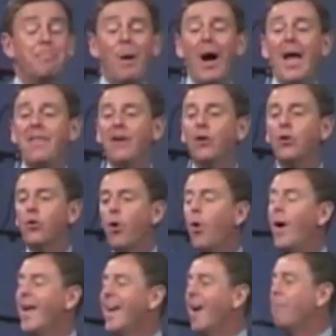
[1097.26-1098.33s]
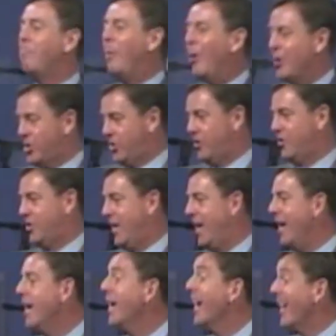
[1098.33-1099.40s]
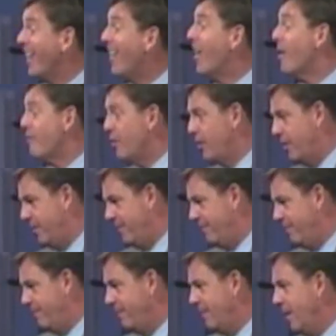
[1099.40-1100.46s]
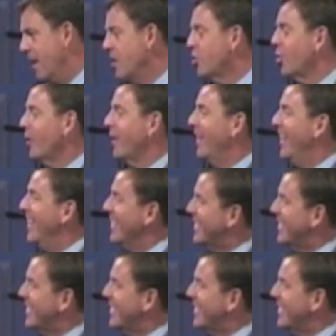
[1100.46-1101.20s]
by the growing apostasy at Harvard. So that in the